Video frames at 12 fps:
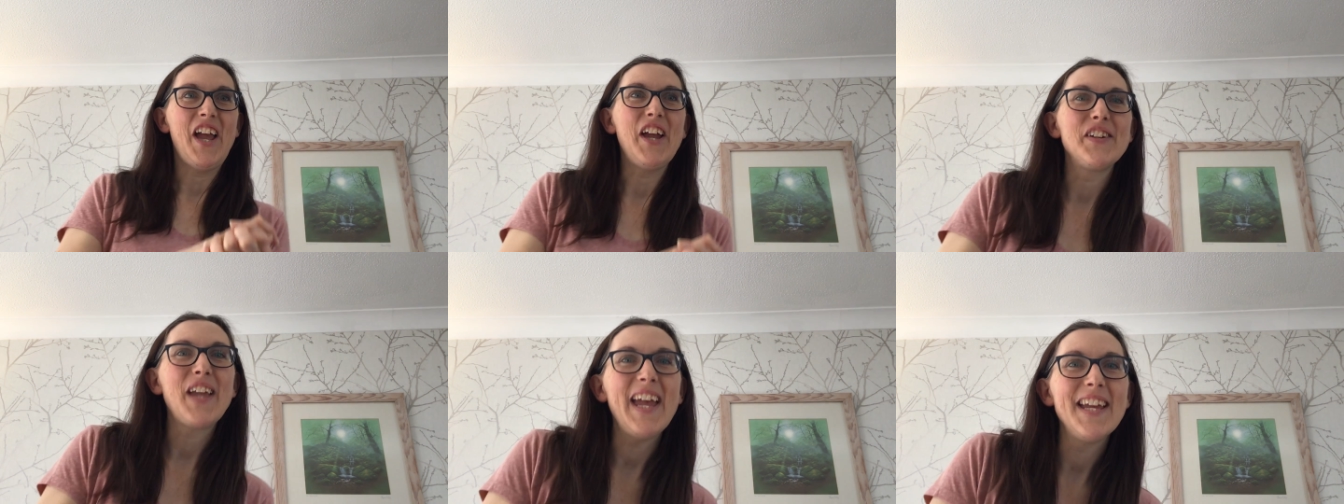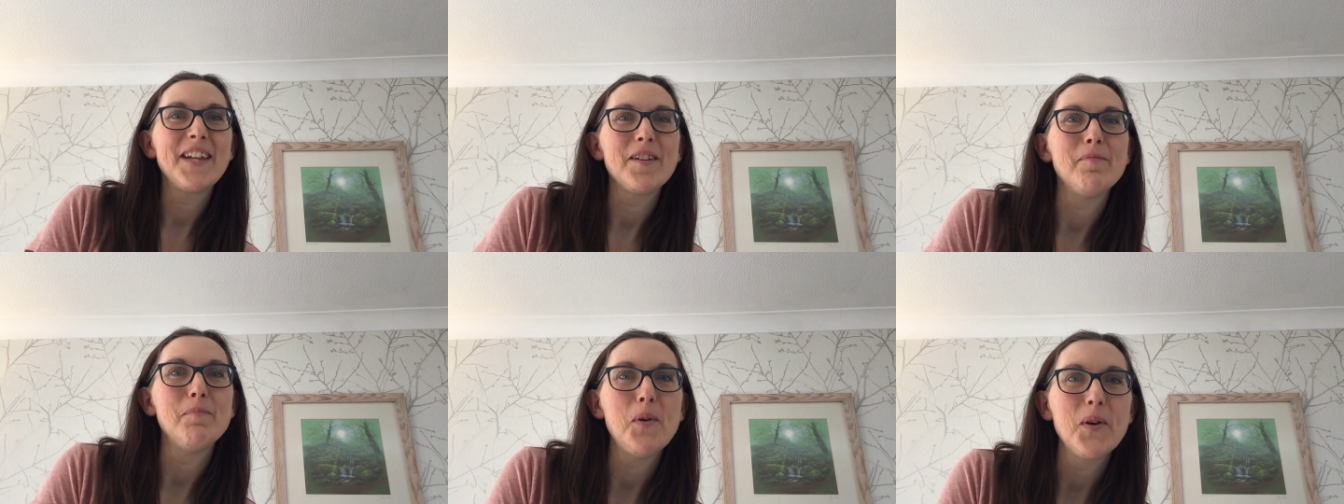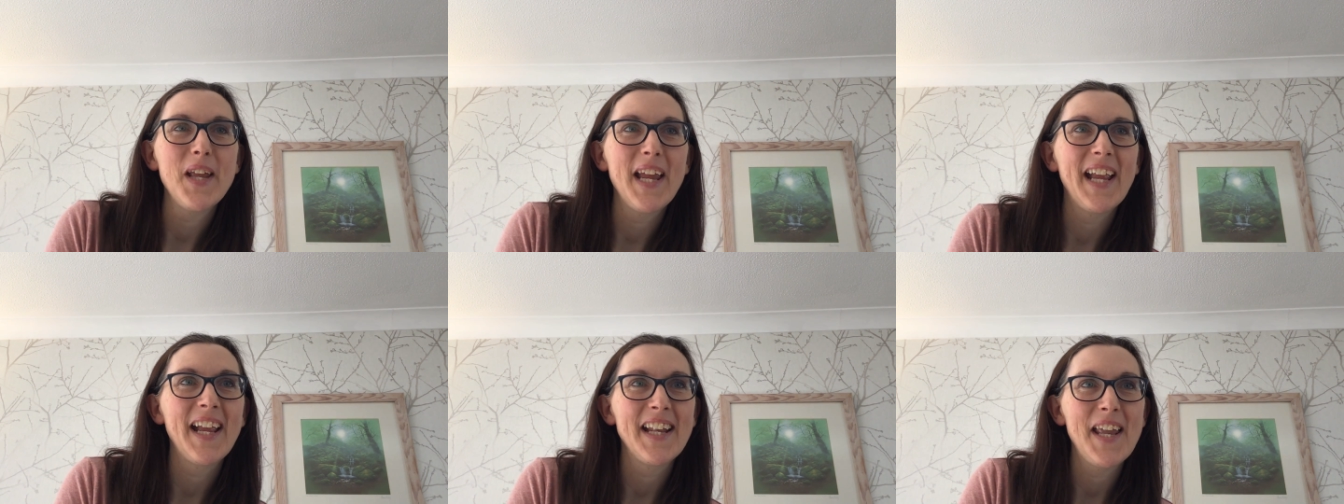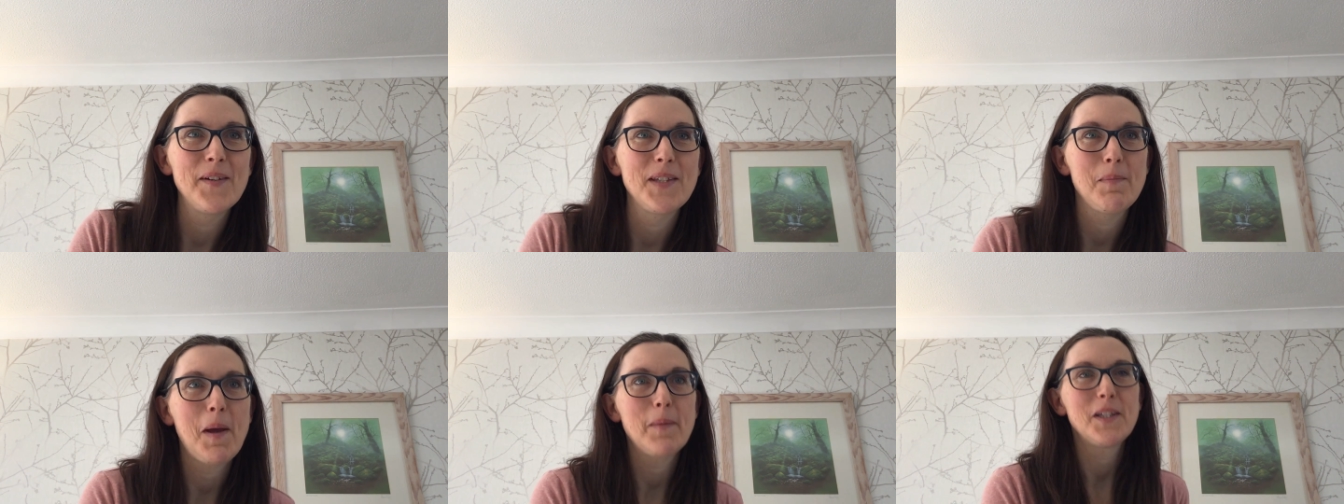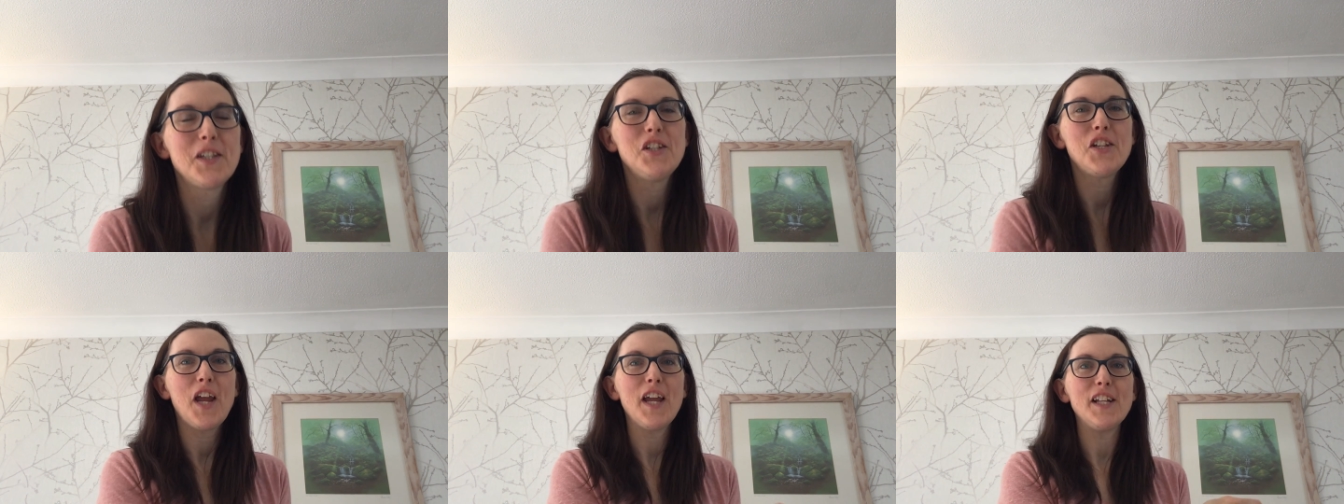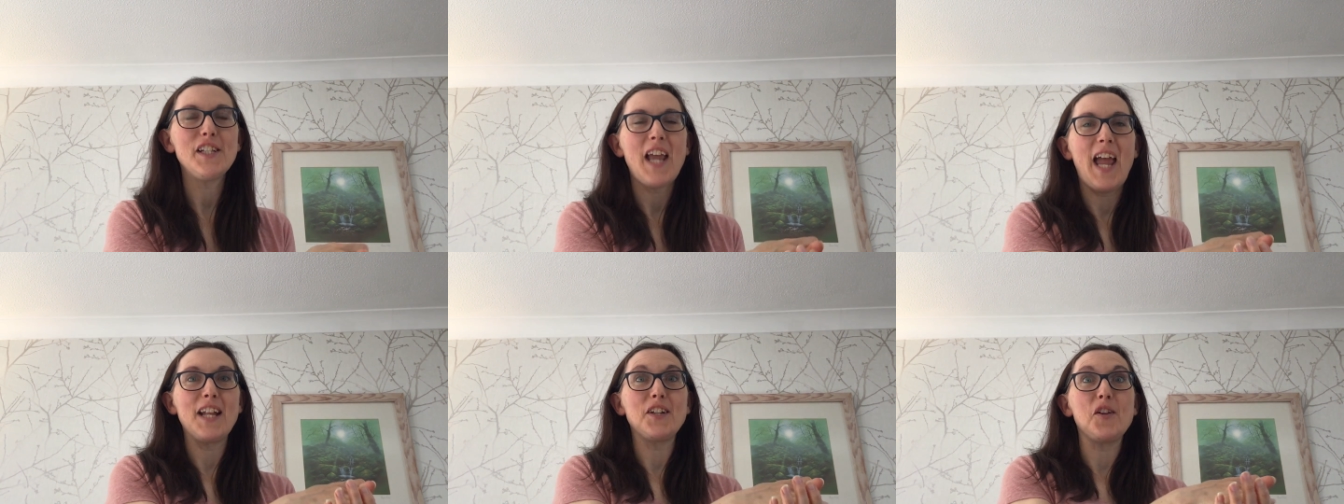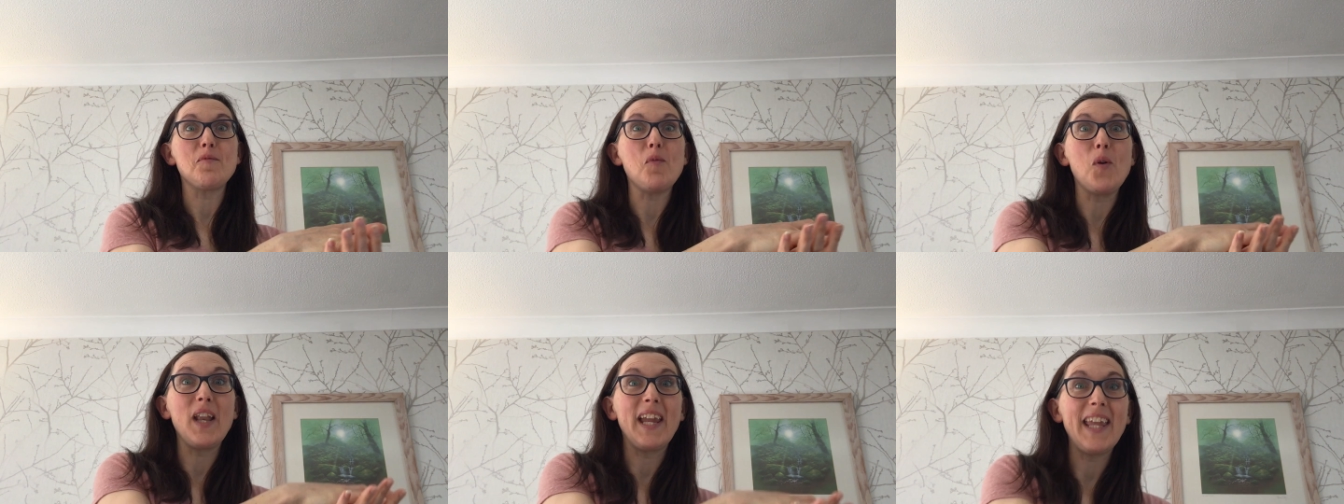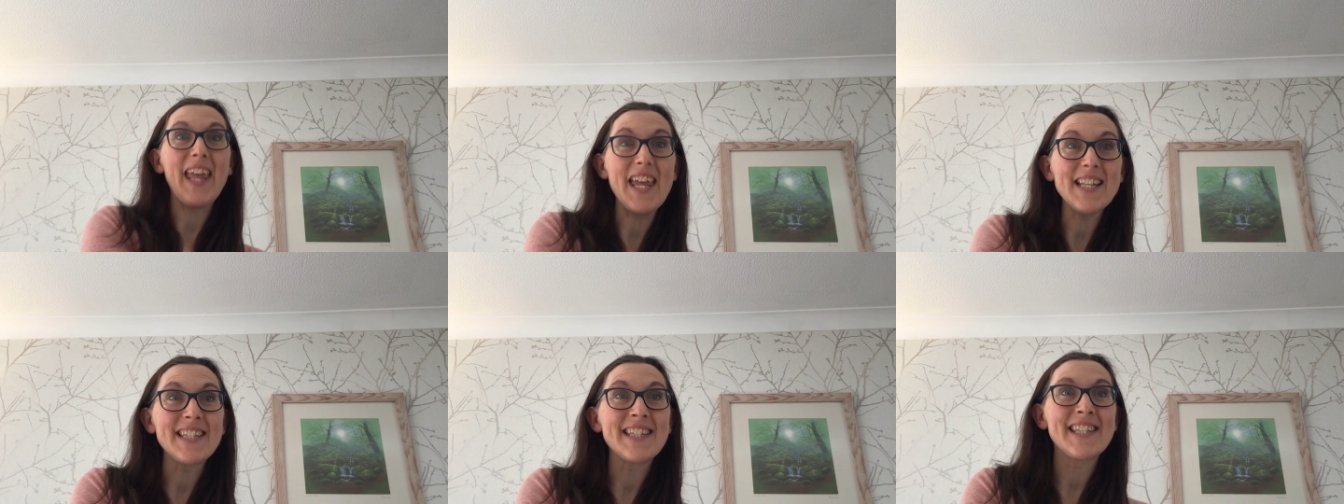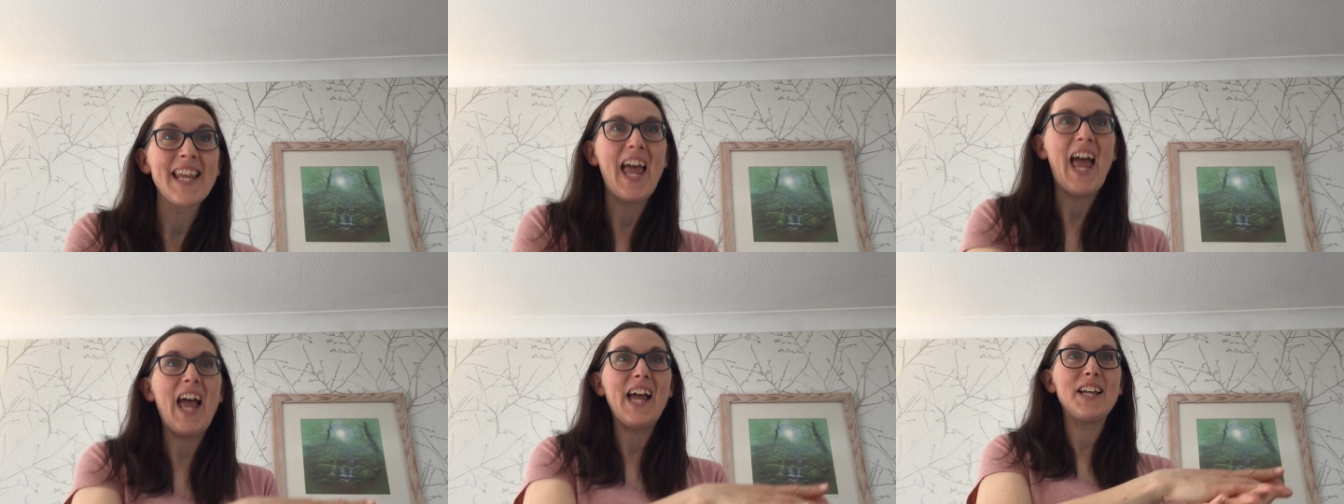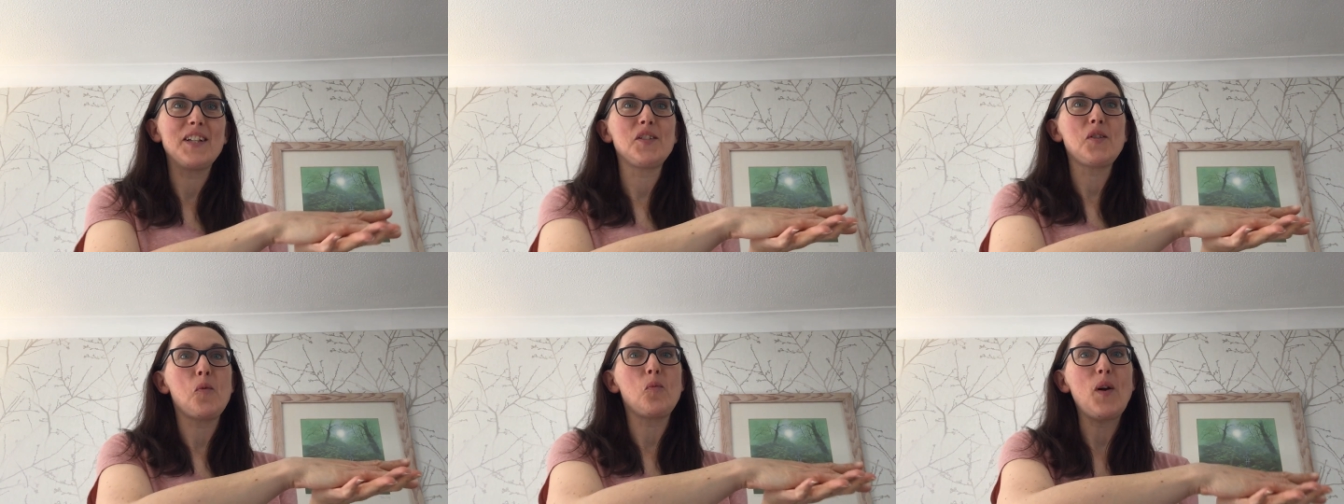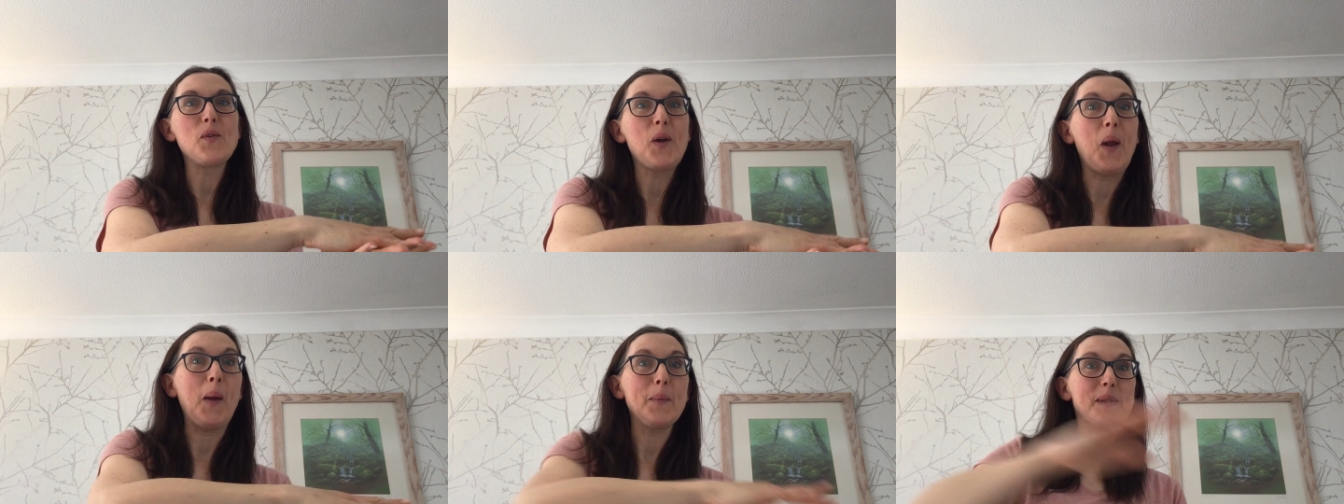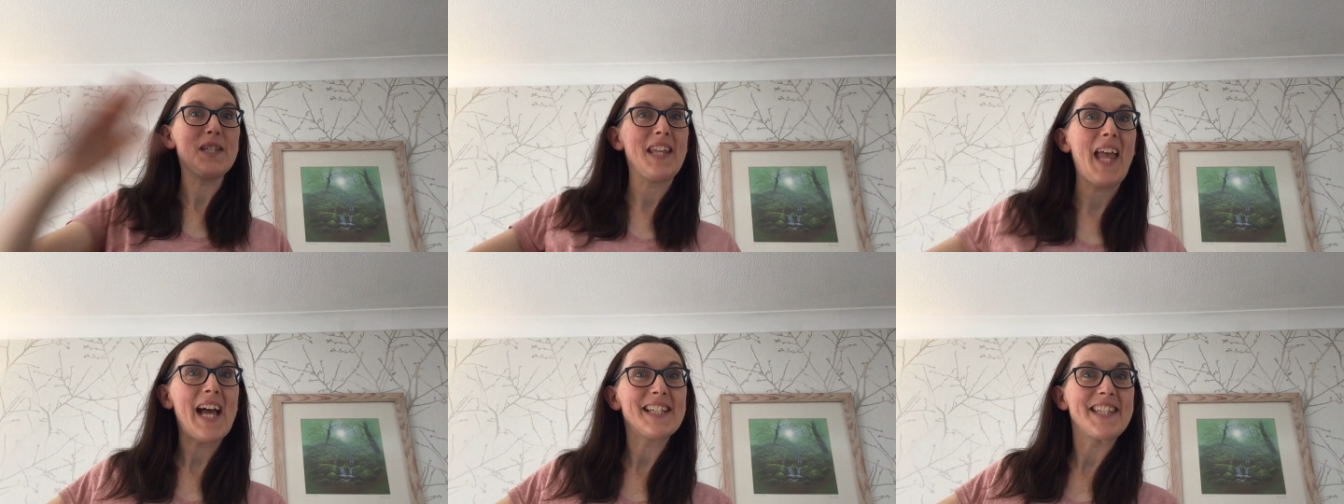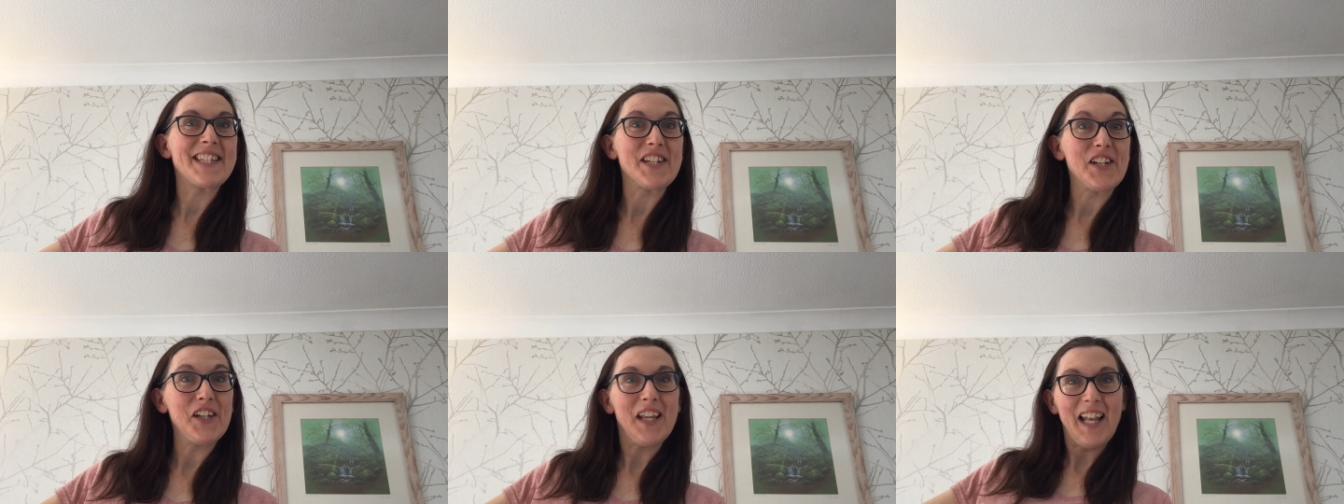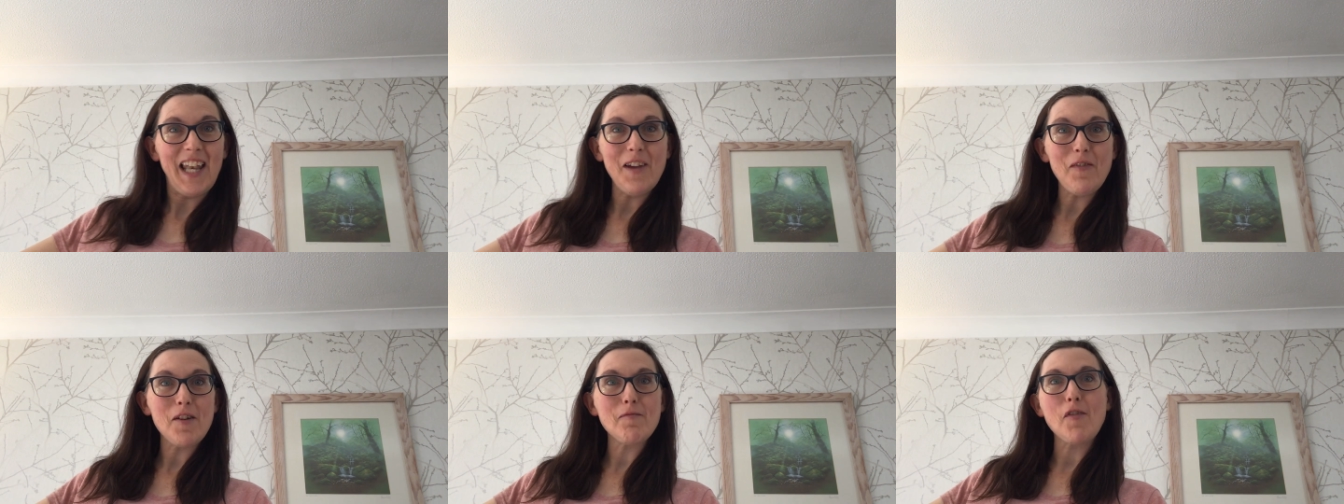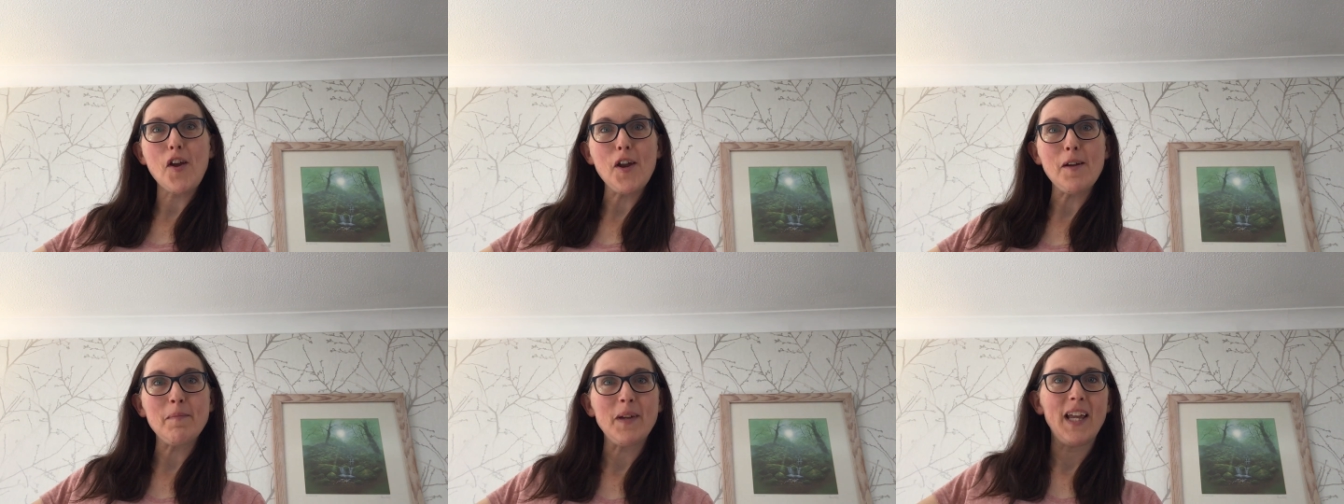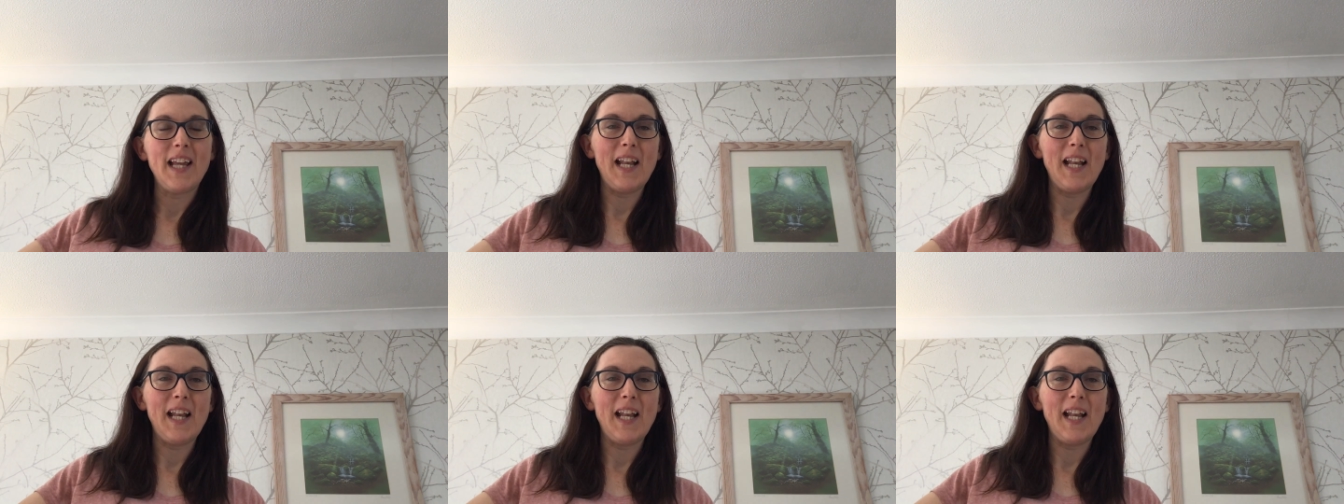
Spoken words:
Okay, good morning Nailsea Baptist Church and good morning kids and welcome to the Aston living room.